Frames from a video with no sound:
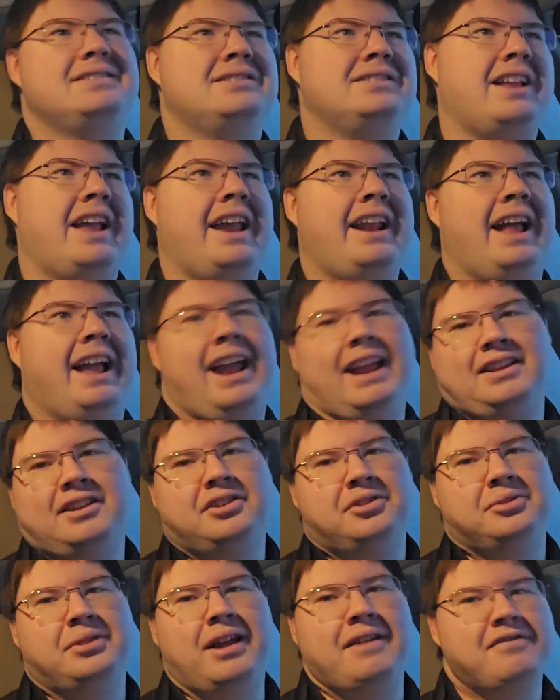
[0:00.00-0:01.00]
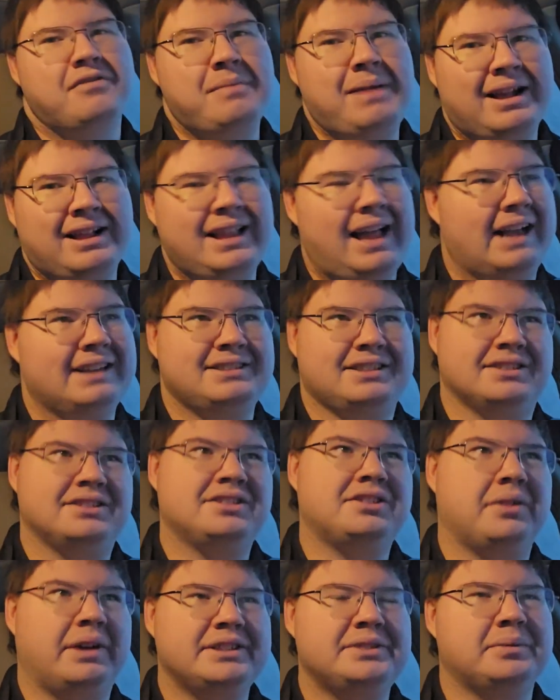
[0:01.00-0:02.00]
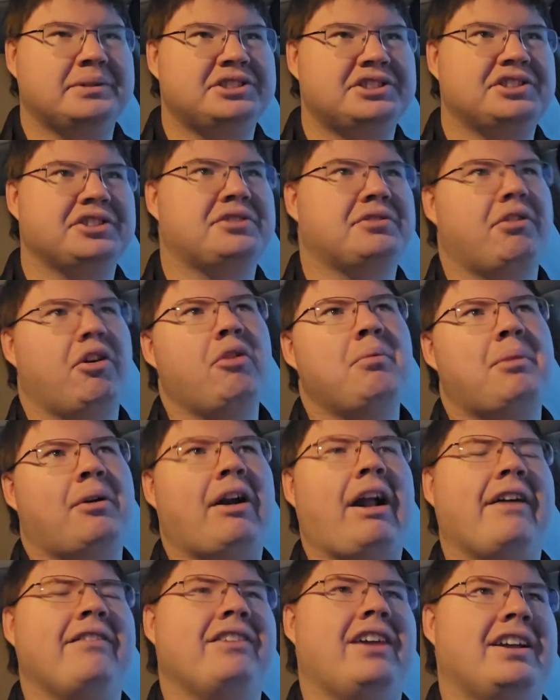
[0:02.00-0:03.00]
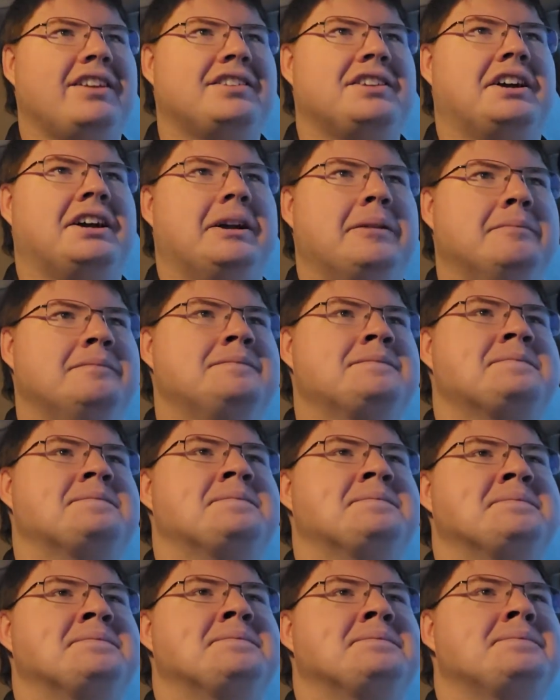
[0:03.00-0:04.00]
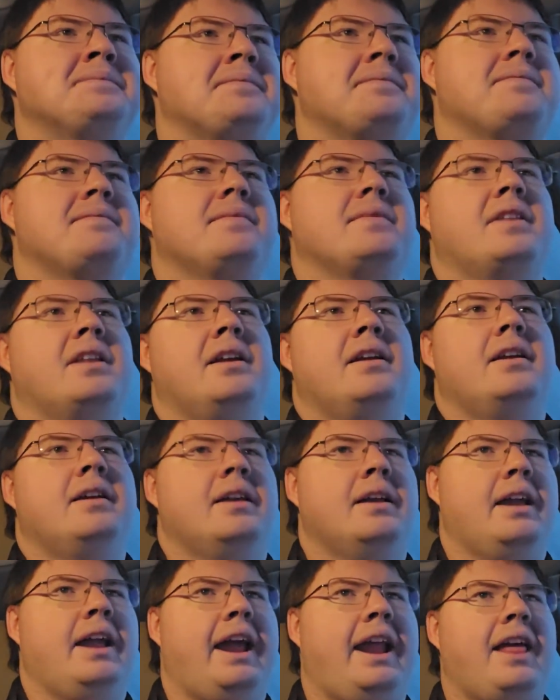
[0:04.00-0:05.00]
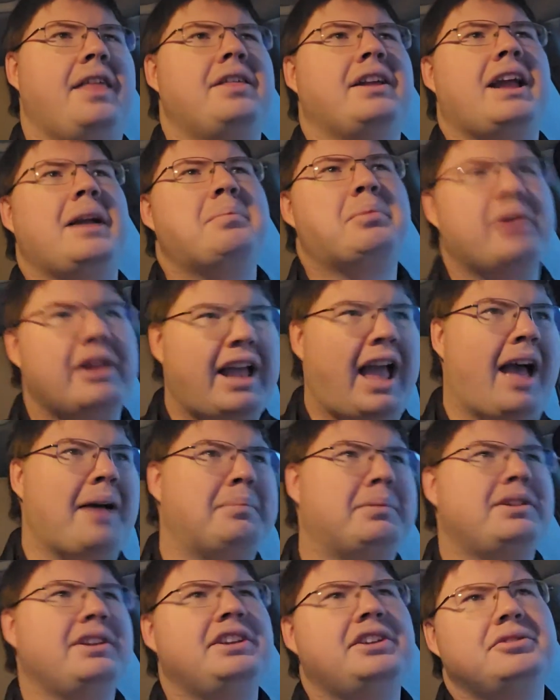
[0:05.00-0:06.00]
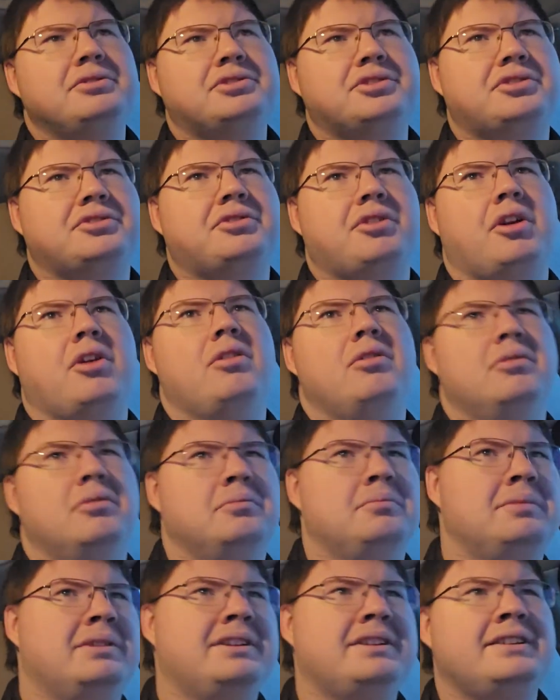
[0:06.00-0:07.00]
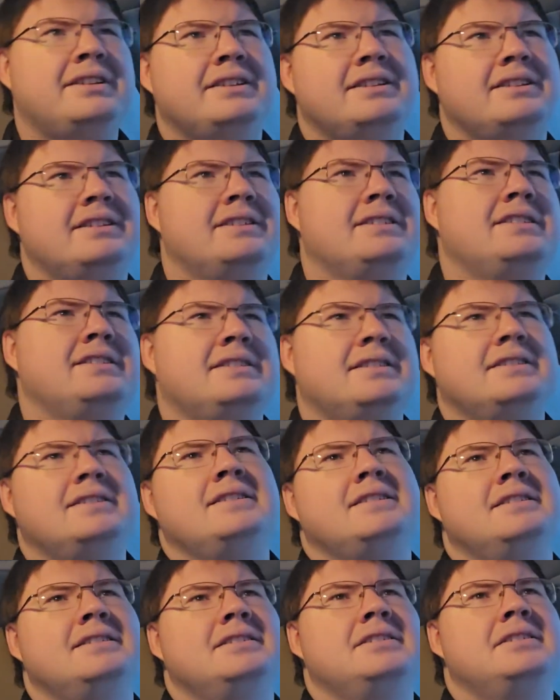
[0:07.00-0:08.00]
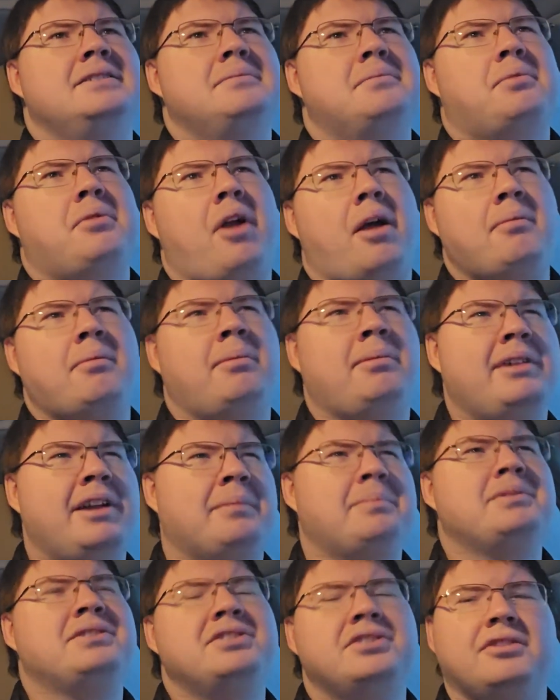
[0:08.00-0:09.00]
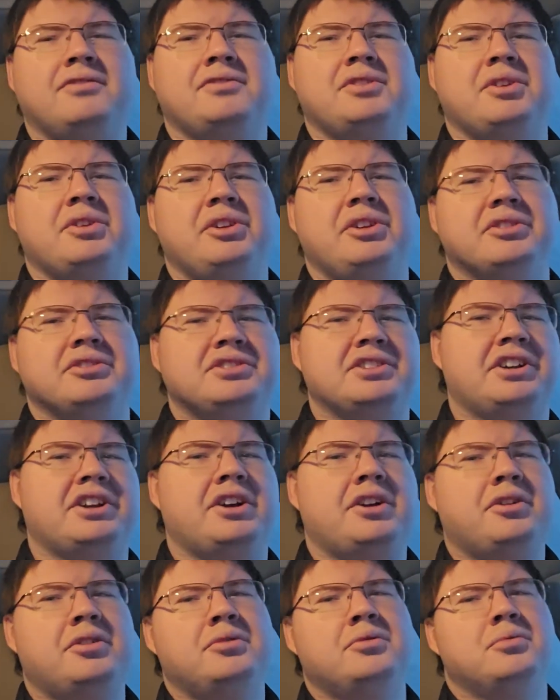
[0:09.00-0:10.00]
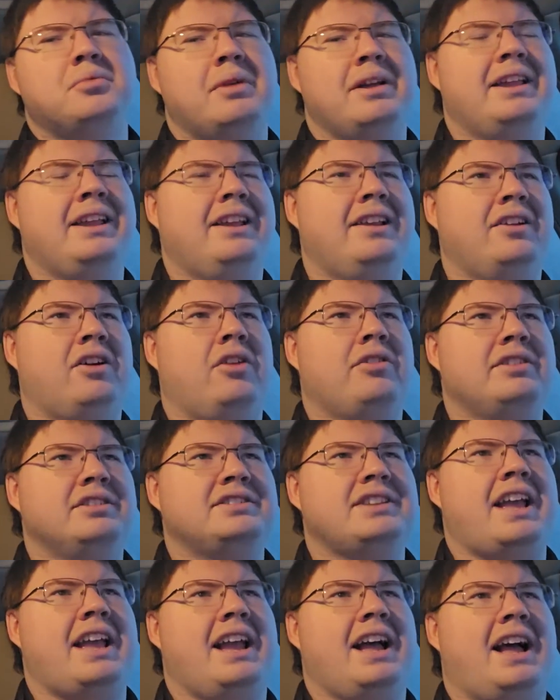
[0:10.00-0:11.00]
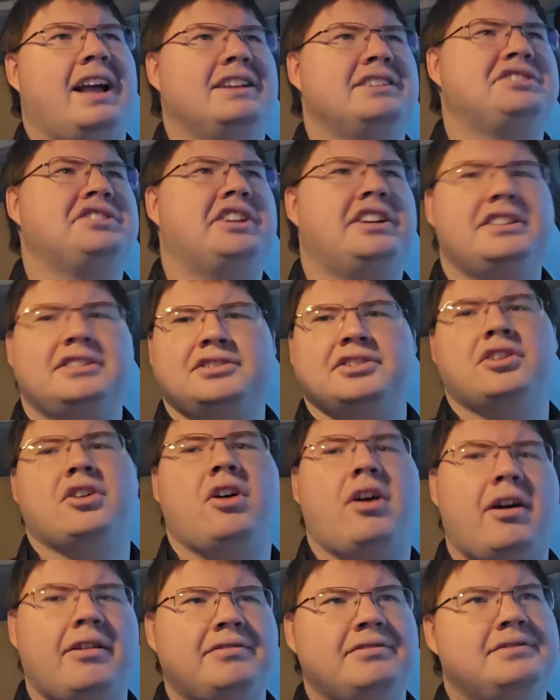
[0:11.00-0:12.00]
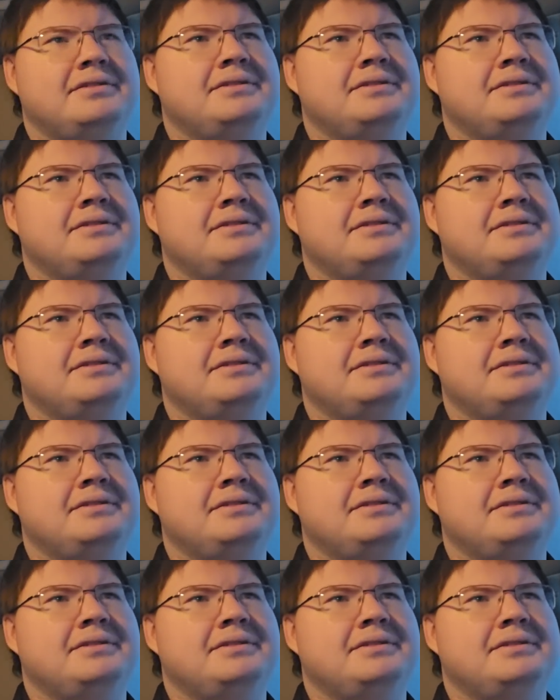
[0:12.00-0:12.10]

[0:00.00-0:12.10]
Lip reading: And I had to do that for my classes. So I switched to Chrome around that time. And I think I pretty happily used Chrome probably up until a few years ago when all this AI shit took off.